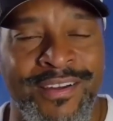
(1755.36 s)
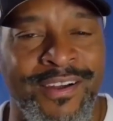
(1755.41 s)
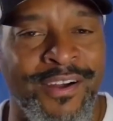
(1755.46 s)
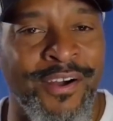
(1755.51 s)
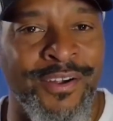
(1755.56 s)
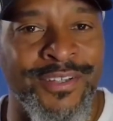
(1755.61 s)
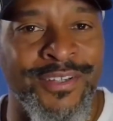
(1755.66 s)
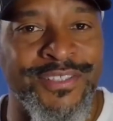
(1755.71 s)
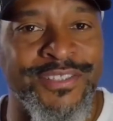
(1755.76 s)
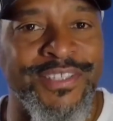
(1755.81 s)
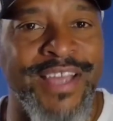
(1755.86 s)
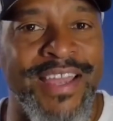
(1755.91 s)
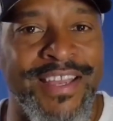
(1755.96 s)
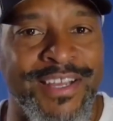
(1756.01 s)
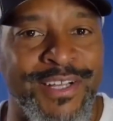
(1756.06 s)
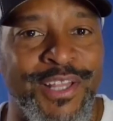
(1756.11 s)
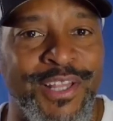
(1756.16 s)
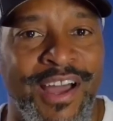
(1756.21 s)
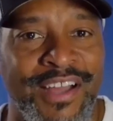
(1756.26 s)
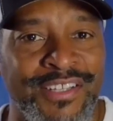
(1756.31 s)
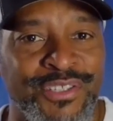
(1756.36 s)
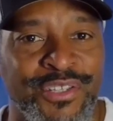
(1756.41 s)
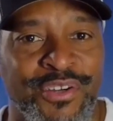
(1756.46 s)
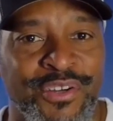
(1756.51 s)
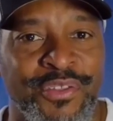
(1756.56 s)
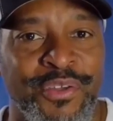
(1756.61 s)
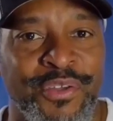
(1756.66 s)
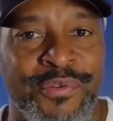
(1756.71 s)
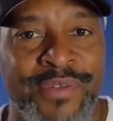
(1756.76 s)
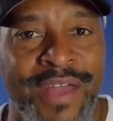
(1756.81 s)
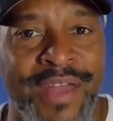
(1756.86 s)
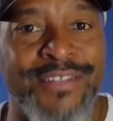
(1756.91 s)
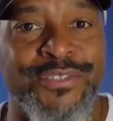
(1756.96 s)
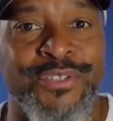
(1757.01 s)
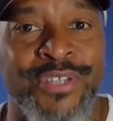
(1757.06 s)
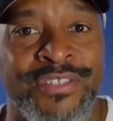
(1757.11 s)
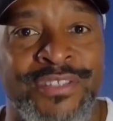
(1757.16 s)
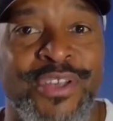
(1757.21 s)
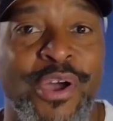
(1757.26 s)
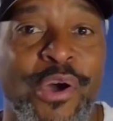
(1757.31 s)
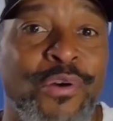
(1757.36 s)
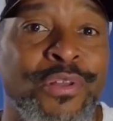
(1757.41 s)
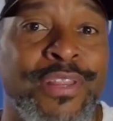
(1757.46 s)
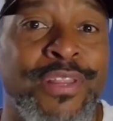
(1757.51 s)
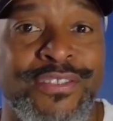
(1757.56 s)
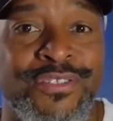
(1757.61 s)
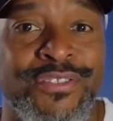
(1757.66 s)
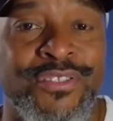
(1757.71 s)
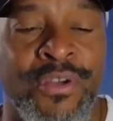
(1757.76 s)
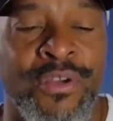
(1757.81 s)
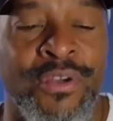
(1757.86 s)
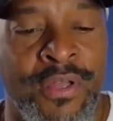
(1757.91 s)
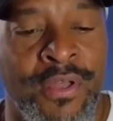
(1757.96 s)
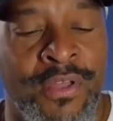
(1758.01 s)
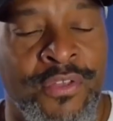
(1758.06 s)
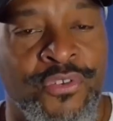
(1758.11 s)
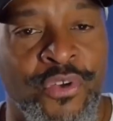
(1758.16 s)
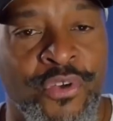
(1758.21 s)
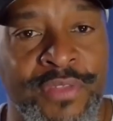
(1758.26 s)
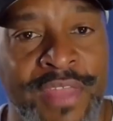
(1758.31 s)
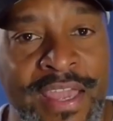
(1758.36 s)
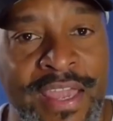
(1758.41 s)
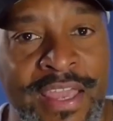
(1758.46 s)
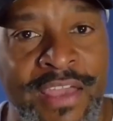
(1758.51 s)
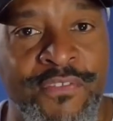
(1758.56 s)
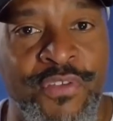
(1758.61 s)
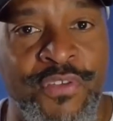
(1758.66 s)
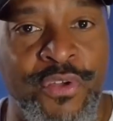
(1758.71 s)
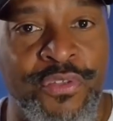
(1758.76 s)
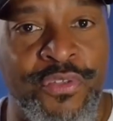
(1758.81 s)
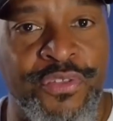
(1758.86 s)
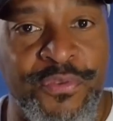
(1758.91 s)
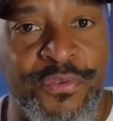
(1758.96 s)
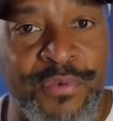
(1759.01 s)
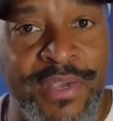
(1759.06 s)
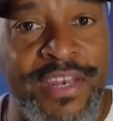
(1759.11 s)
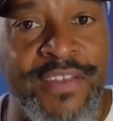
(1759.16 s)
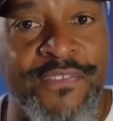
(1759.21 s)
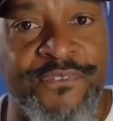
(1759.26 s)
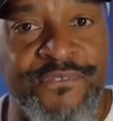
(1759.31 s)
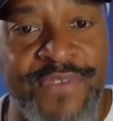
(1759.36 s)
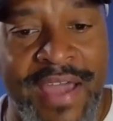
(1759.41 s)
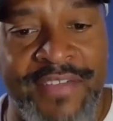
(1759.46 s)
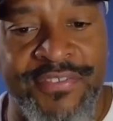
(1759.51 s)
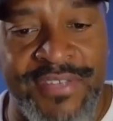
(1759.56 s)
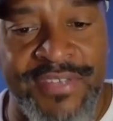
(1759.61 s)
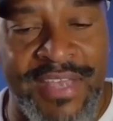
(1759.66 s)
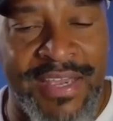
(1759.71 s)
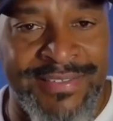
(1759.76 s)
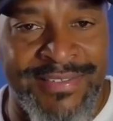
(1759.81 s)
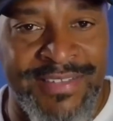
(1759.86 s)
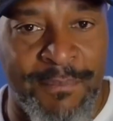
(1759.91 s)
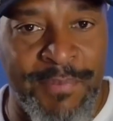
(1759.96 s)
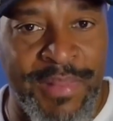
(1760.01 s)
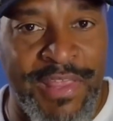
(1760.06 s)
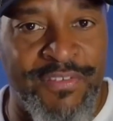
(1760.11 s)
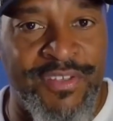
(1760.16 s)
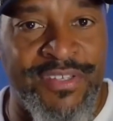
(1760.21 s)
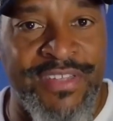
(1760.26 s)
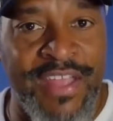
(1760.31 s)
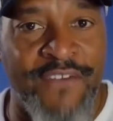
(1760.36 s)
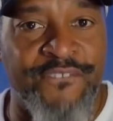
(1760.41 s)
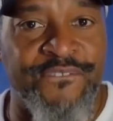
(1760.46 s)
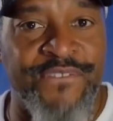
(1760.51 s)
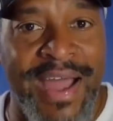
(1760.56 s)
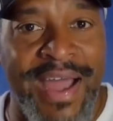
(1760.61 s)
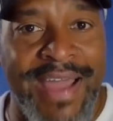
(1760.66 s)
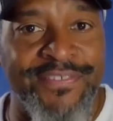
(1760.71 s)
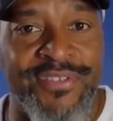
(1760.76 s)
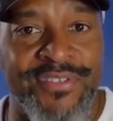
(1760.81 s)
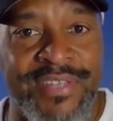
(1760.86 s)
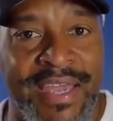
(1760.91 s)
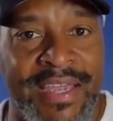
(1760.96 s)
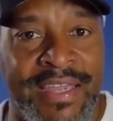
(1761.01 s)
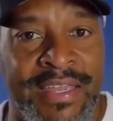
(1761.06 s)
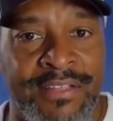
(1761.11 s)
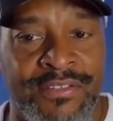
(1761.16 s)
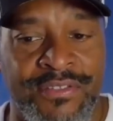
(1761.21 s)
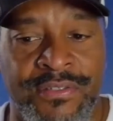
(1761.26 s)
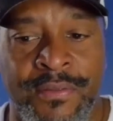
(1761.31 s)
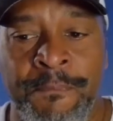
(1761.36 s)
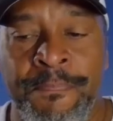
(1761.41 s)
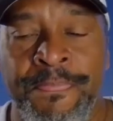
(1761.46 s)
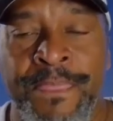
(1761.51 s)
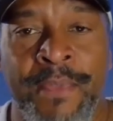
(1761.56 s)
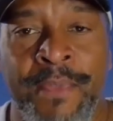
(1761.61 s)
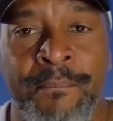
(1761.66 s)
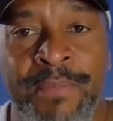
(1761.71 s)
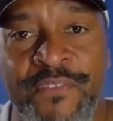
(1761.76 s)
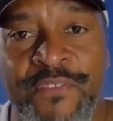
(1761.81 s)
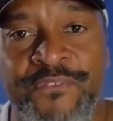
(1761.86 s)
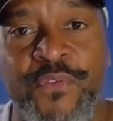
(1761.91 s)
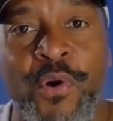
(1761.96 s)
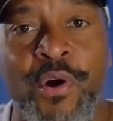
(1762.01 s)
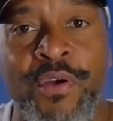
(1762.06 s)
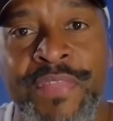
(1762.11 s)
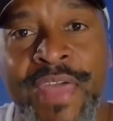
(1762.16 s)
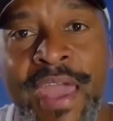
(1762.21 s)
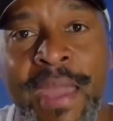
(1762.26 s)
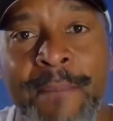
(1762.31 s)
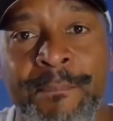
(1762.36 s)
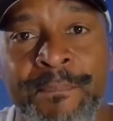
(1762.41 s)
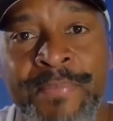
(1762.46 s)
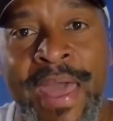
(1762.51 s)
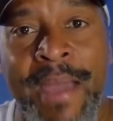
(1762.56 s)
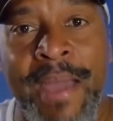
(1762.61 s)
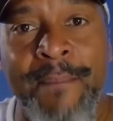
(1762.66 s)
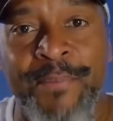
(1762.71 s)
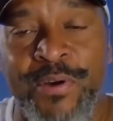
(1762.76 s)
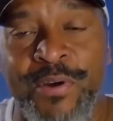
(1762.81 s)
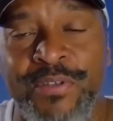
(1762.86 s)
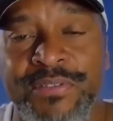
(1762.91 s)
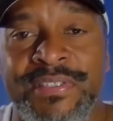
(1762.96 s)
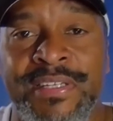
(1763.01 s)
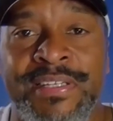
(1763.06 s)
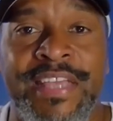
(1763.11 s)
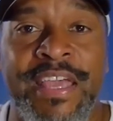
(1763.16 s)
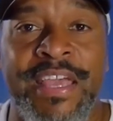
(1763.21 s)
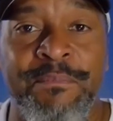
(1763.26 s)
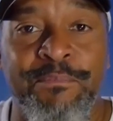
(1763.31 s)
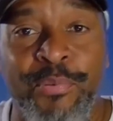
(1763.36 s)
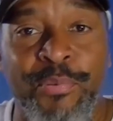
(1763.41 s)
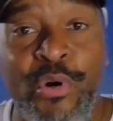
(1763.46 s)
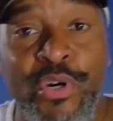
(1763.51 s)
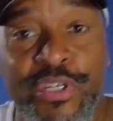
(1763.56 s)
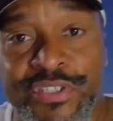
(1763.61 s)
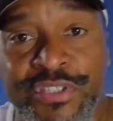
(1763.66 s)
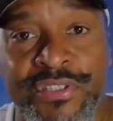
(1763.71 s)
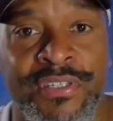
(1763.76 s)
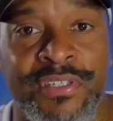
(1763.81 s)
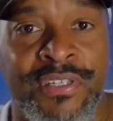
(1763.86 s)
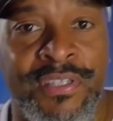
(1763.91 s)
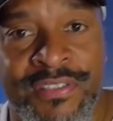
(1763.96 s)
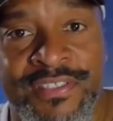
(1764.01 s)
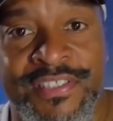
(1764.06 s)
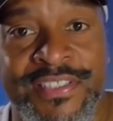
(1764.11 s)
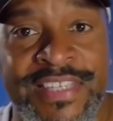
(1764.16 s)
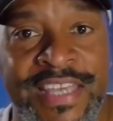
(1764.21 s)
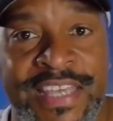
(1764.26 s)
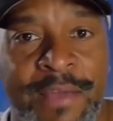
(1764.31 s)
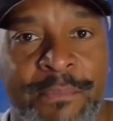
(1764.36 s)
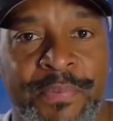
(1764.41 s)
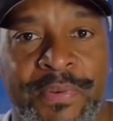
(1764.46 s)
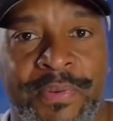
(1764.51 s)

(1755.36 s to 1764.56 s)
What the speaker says: psychological. They're not just, oh, let's do it. So they give you 3 to 5 seconds. I believe it's now 5 seconds before that person can skip.